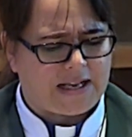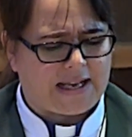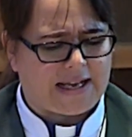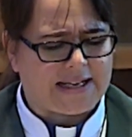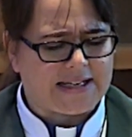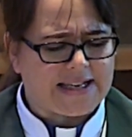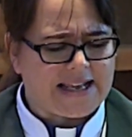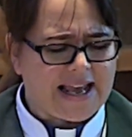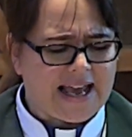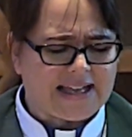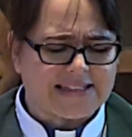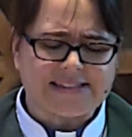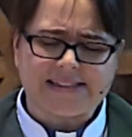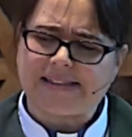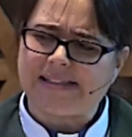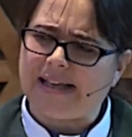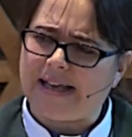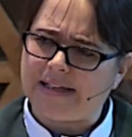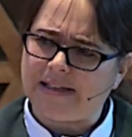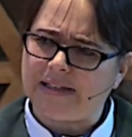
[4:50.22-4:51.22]
and he has a
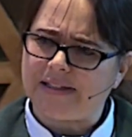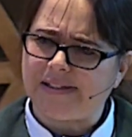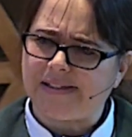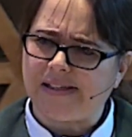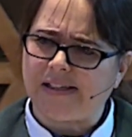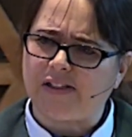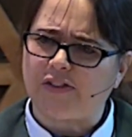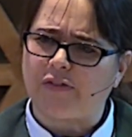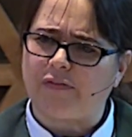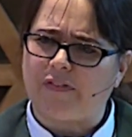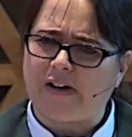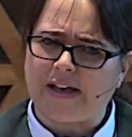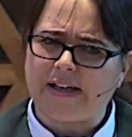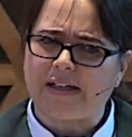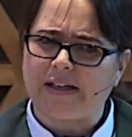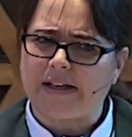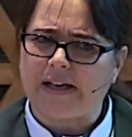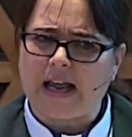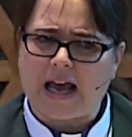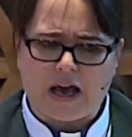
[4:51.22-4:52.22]
tendency to
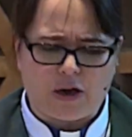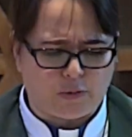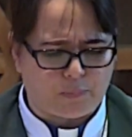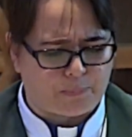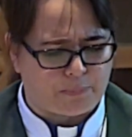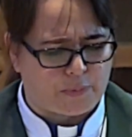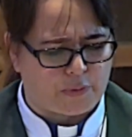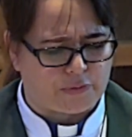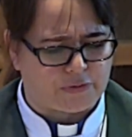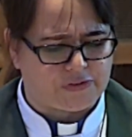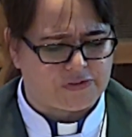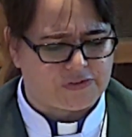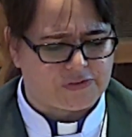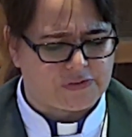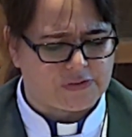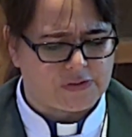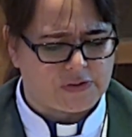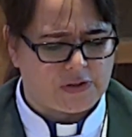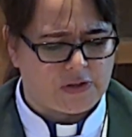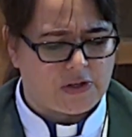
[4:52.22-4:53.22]
violent
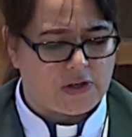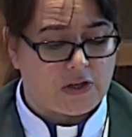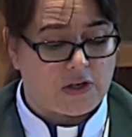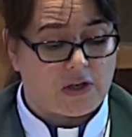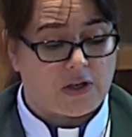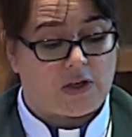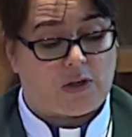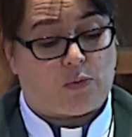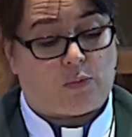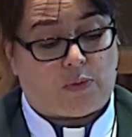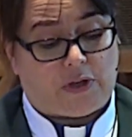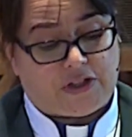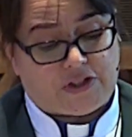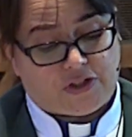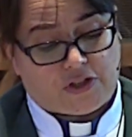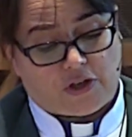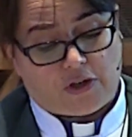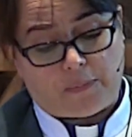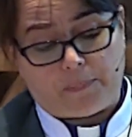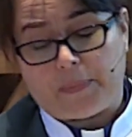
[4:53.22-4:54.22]
outbursts,
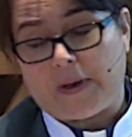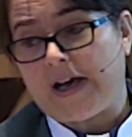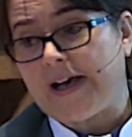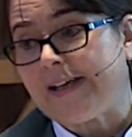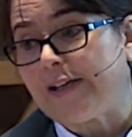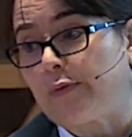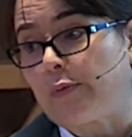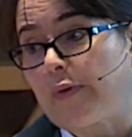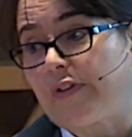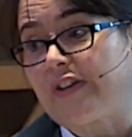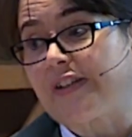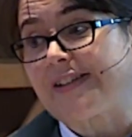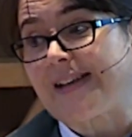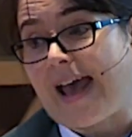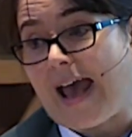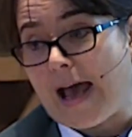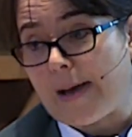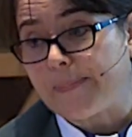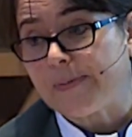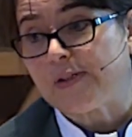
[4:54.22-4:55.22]
which, combined with his
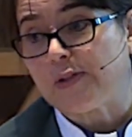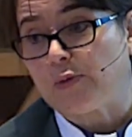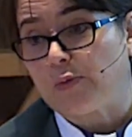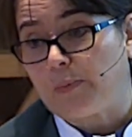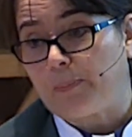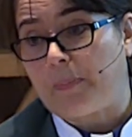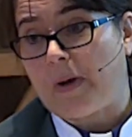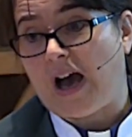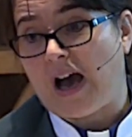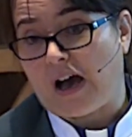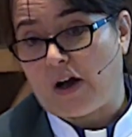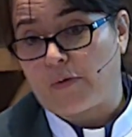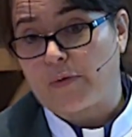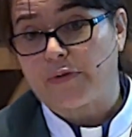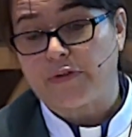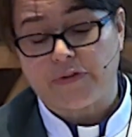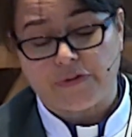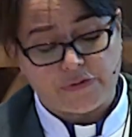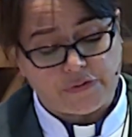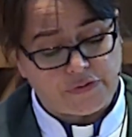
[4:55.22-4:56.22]
absolute
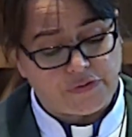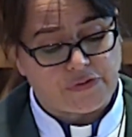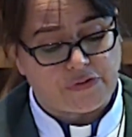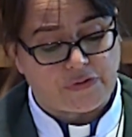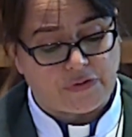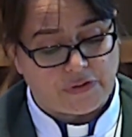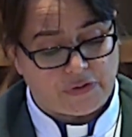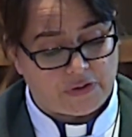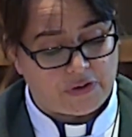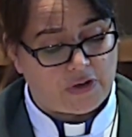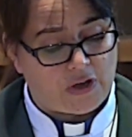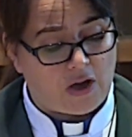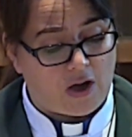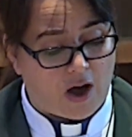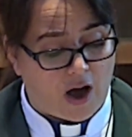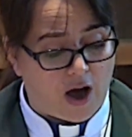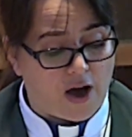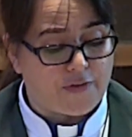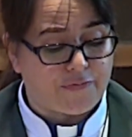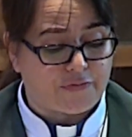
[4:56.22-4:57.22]
powers,
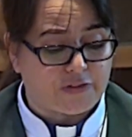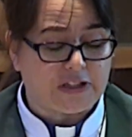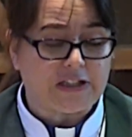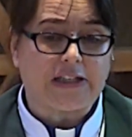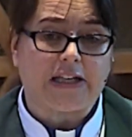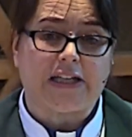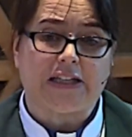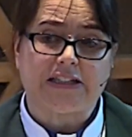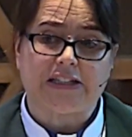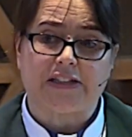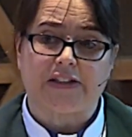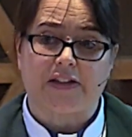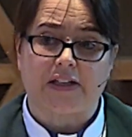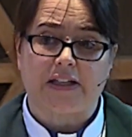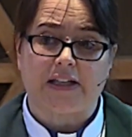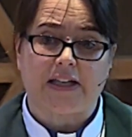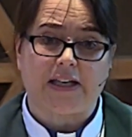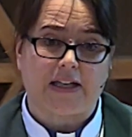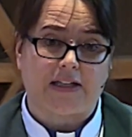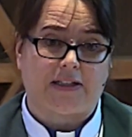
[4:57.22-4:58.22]
often lead to the
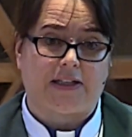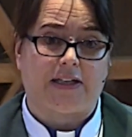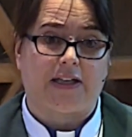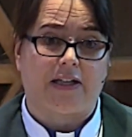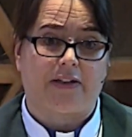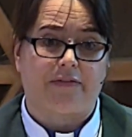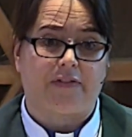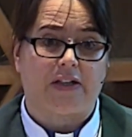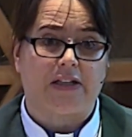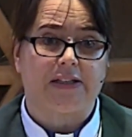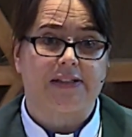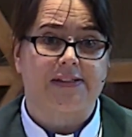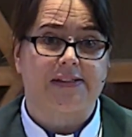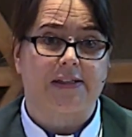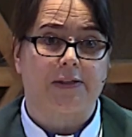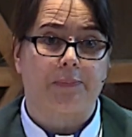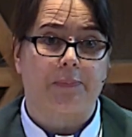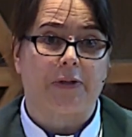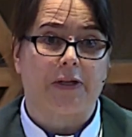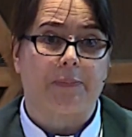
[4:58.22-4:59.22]
killing of
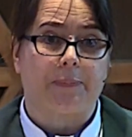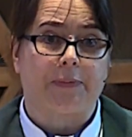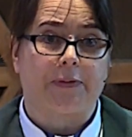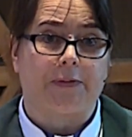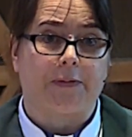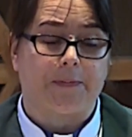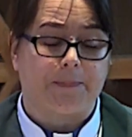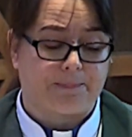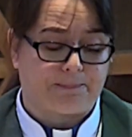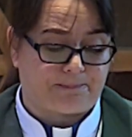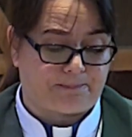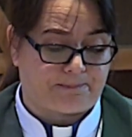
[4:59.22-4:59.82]
innocent people.